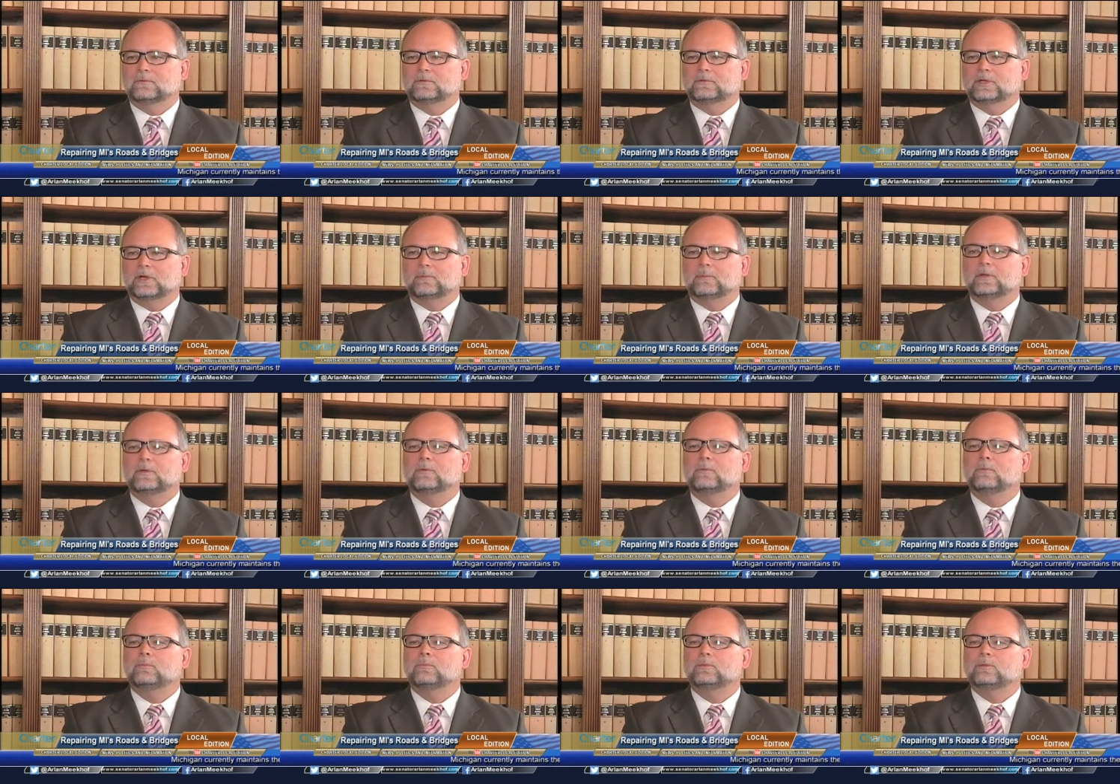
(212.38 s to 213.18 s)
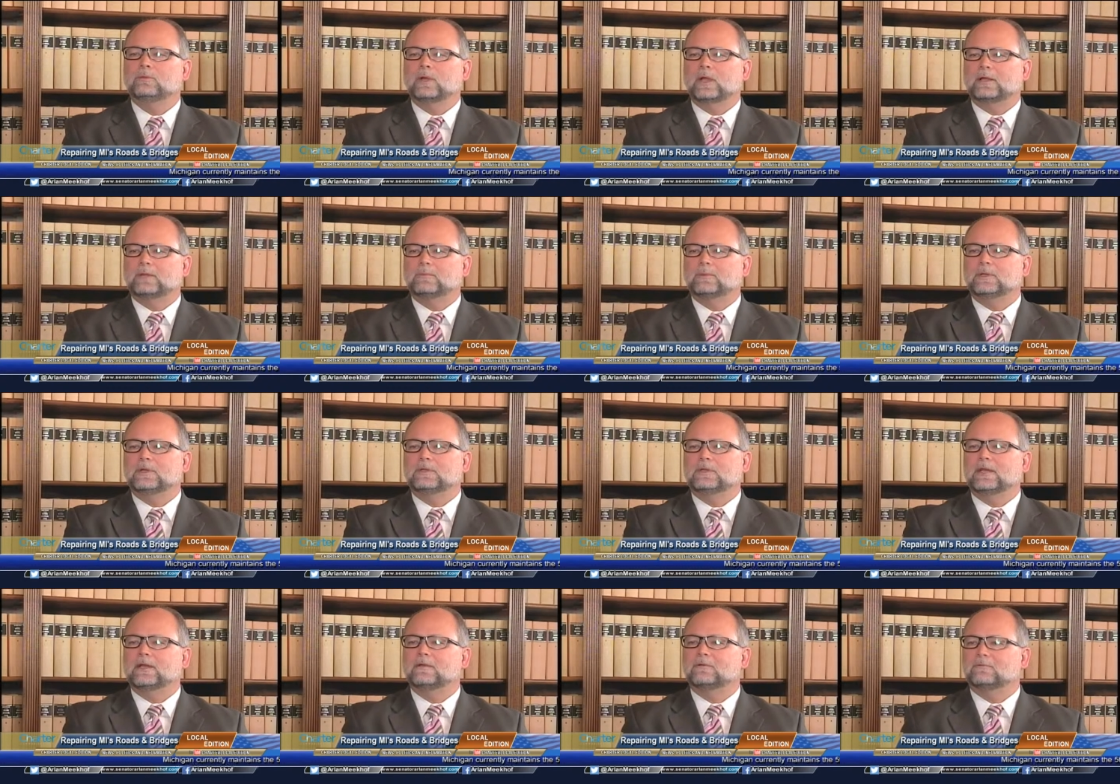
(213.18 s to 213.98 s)
tell me whom you'd like me to
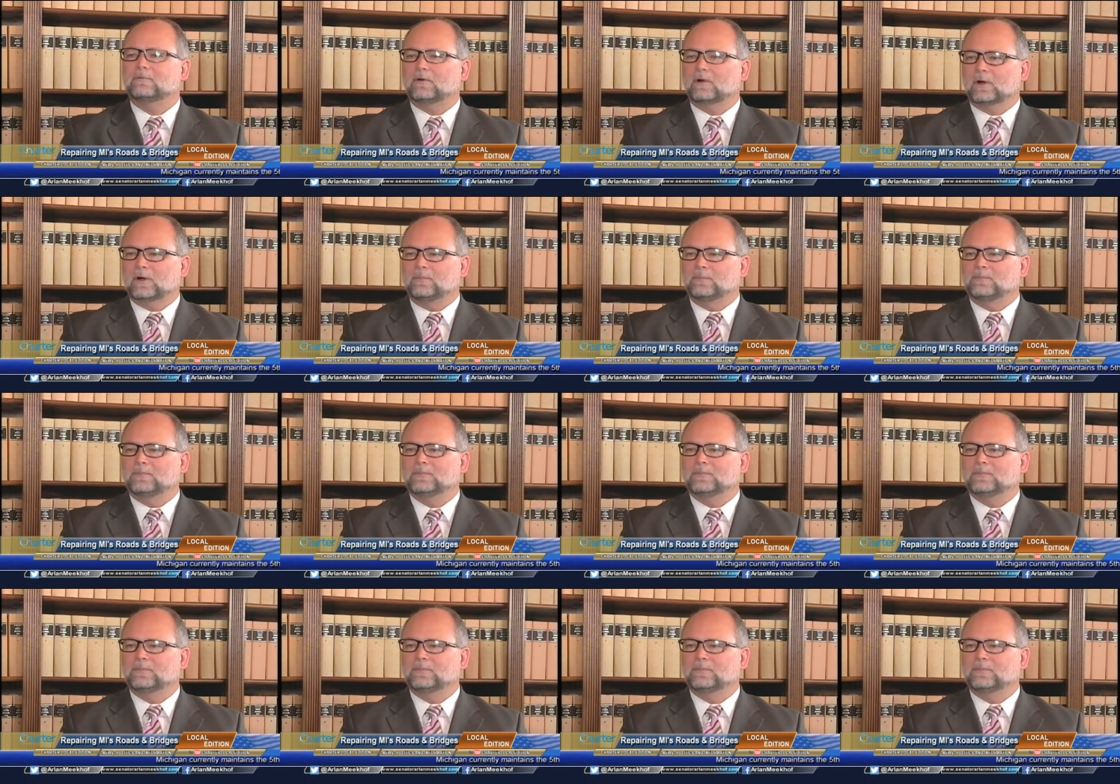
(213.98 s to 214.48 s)
take it from.